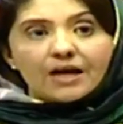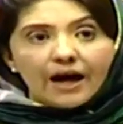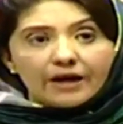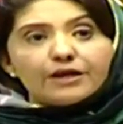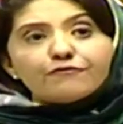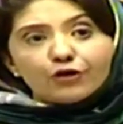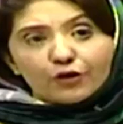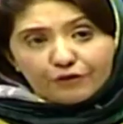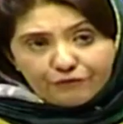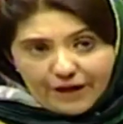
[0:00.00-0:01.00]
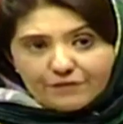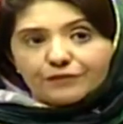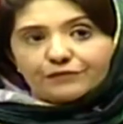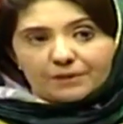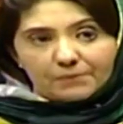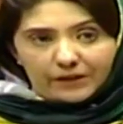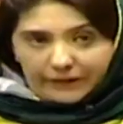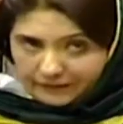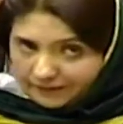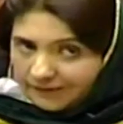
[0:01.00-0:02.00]
Hardly 4 or 5 of them are
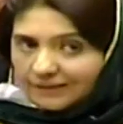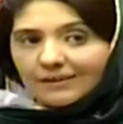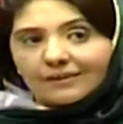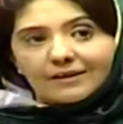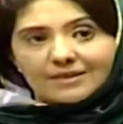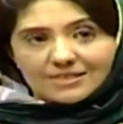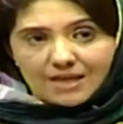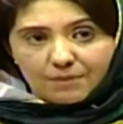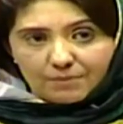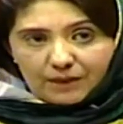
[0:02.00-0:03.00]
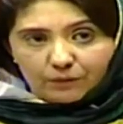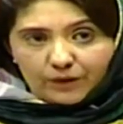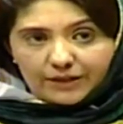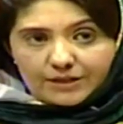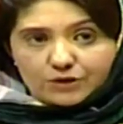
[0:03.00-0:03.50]
in Islamabad working.